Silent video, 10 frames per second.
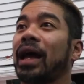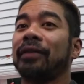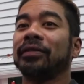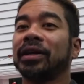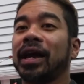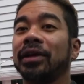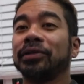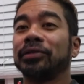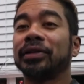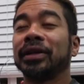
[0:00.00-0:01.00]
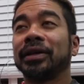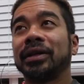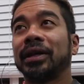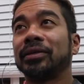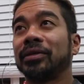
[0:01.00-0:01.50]
advent calendar
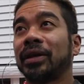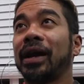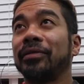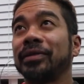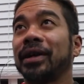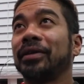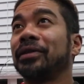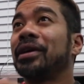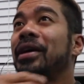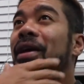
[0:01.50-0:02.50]
thing. They do the countdown,